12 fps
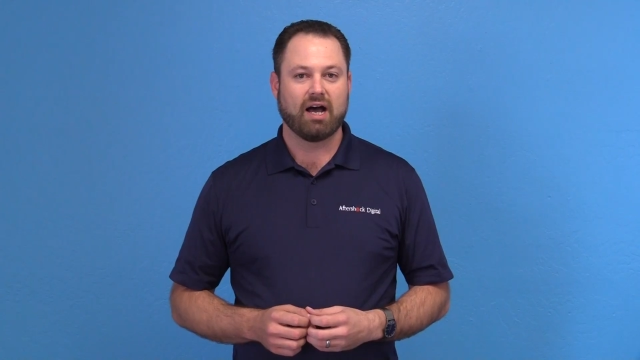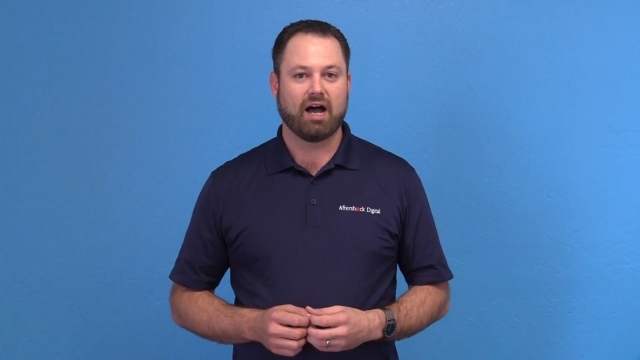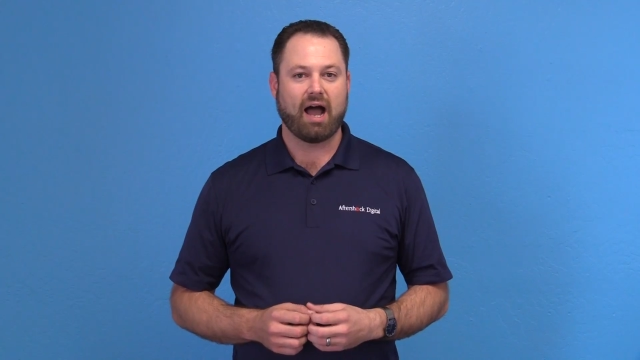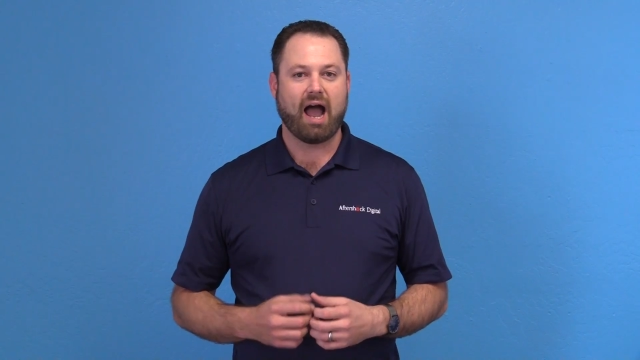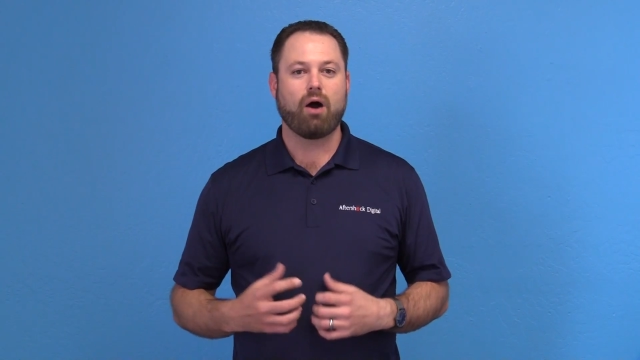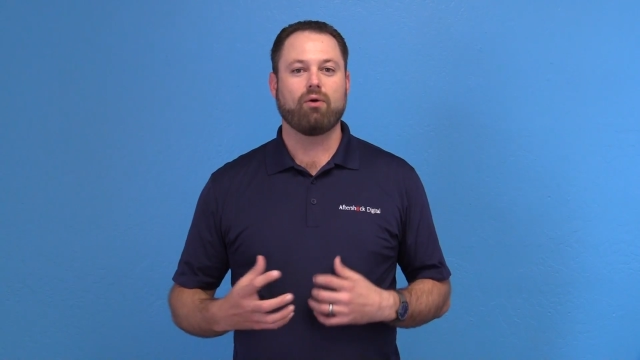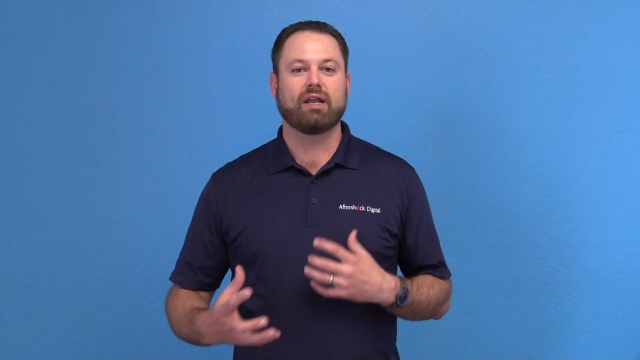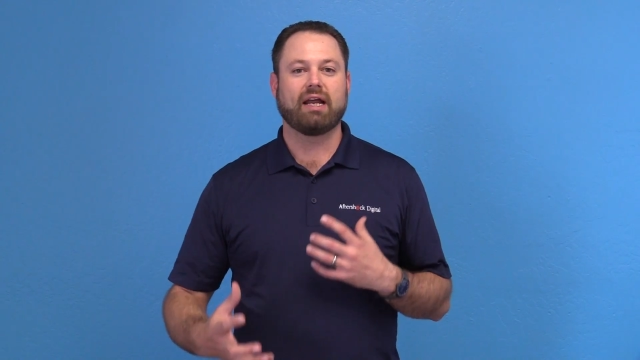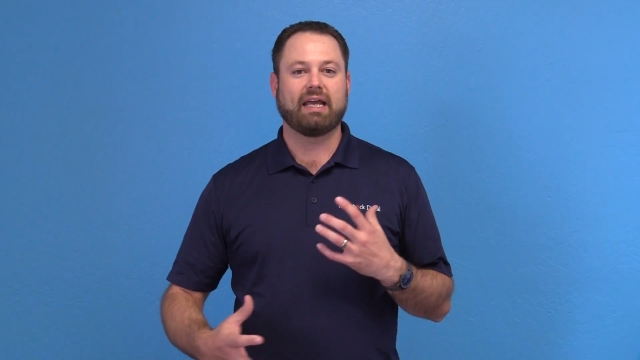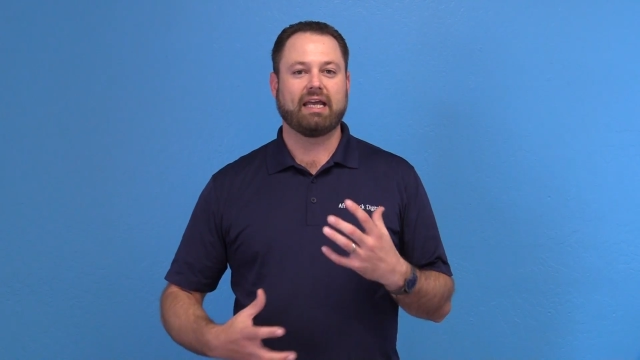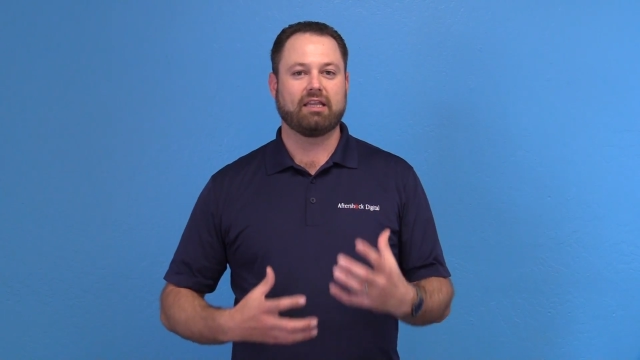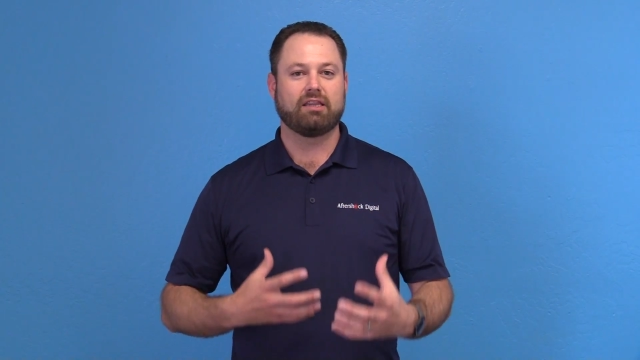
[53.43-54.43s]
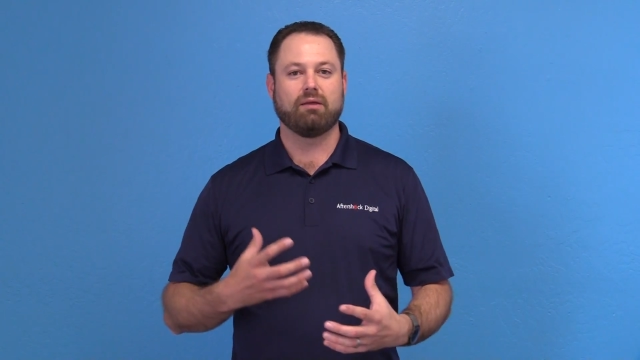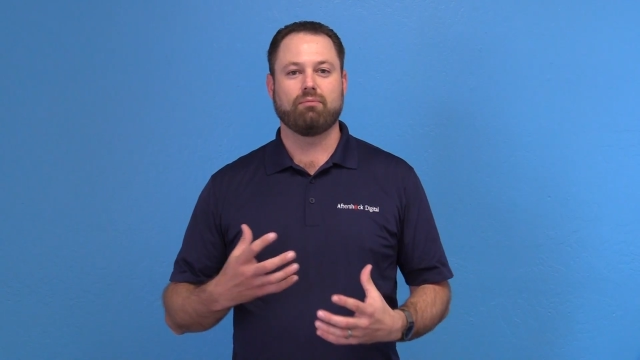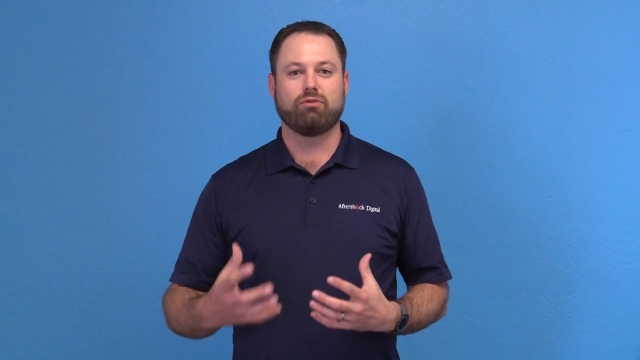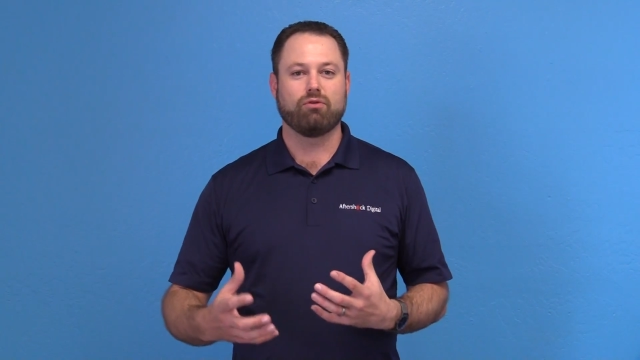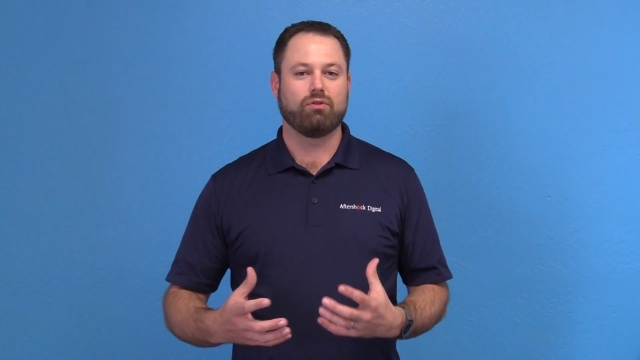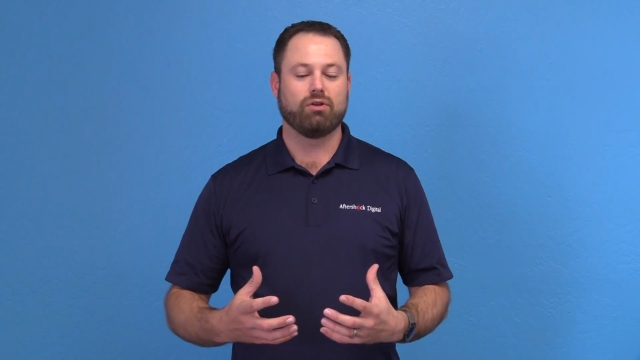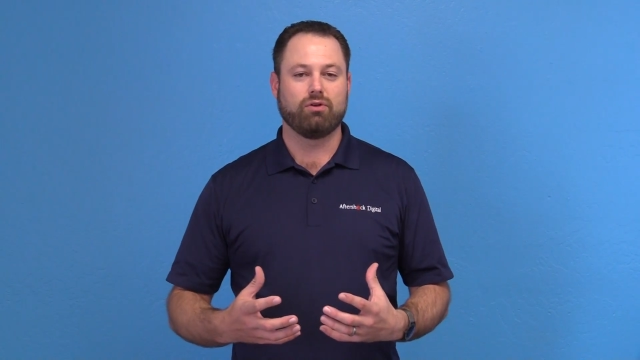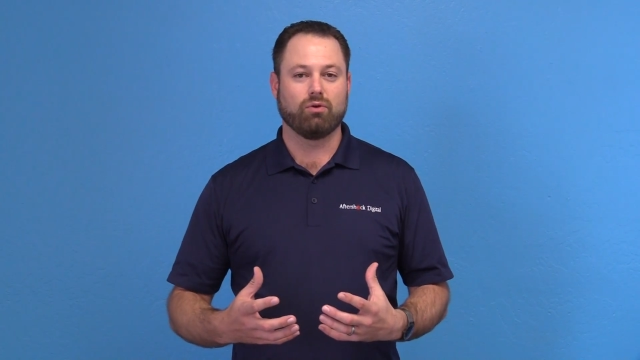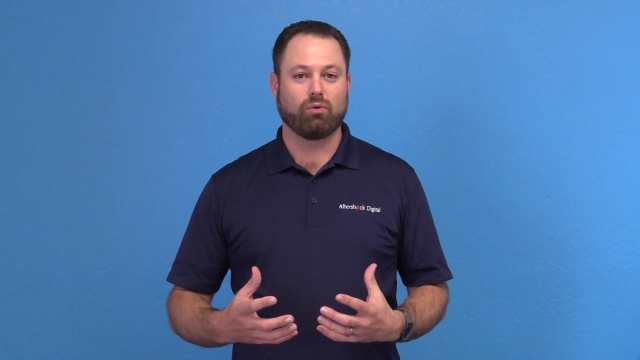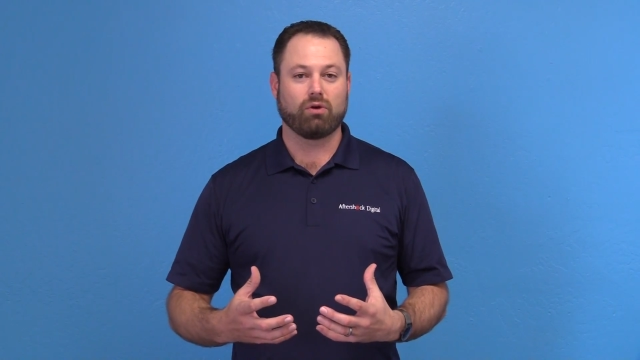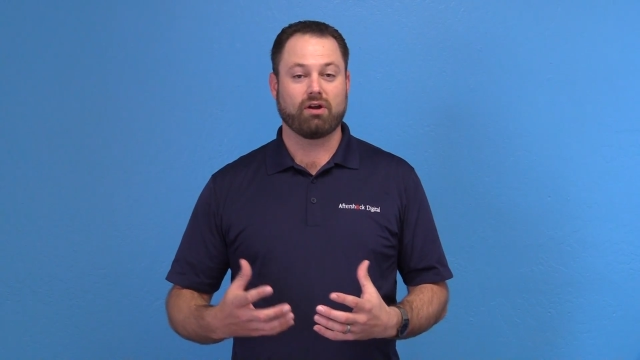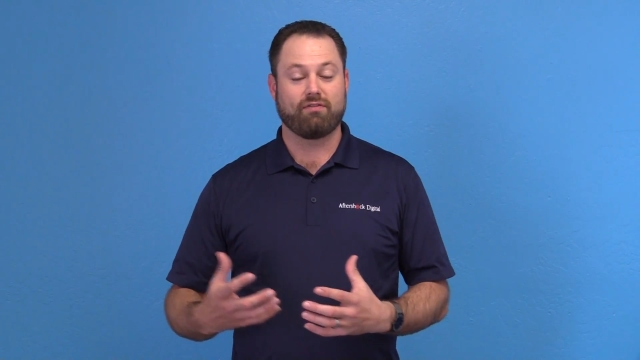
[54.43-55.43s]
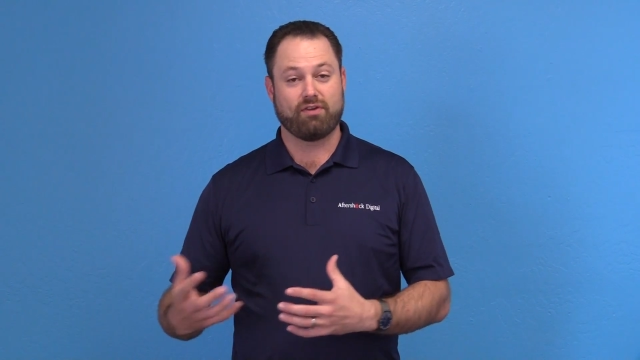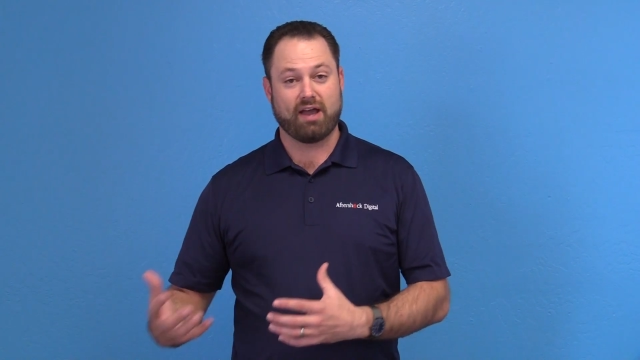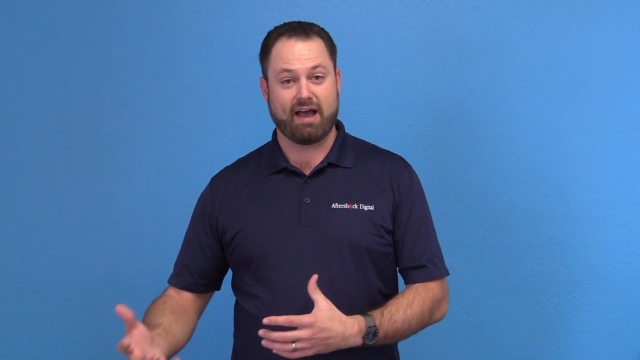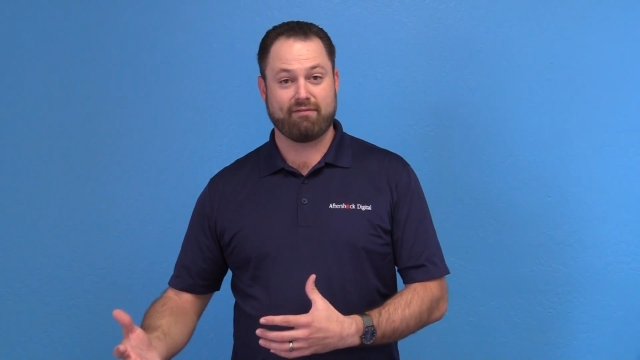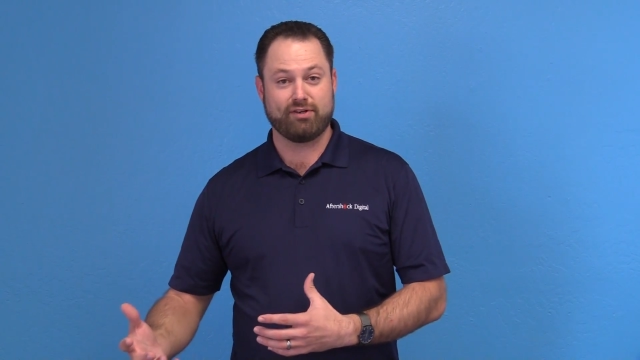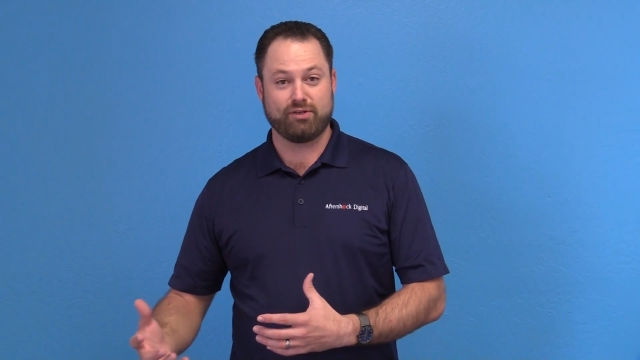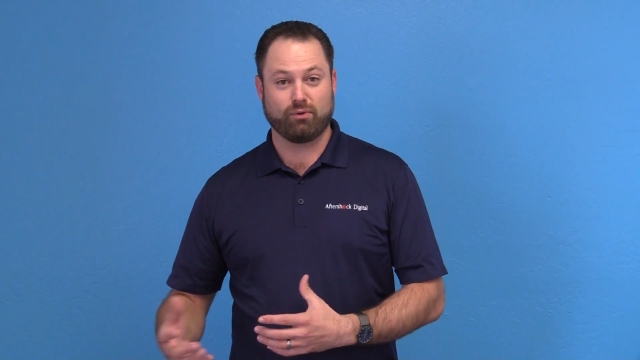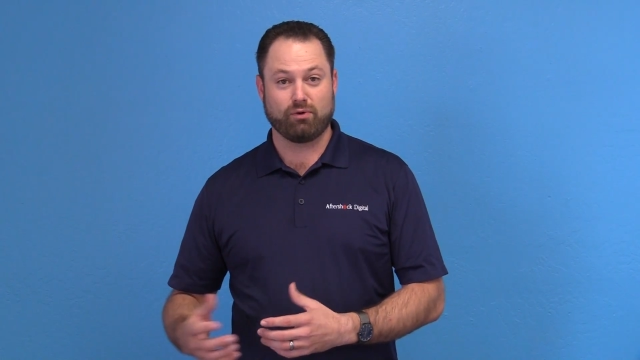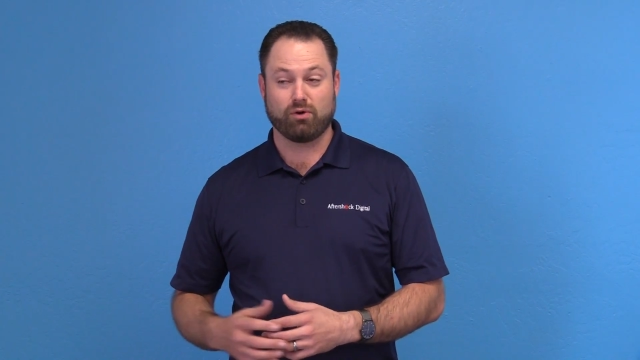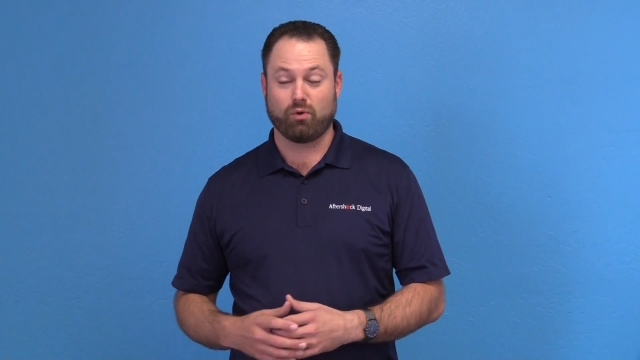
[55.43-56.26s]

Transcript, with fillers: How can I get them through the door if you have a door?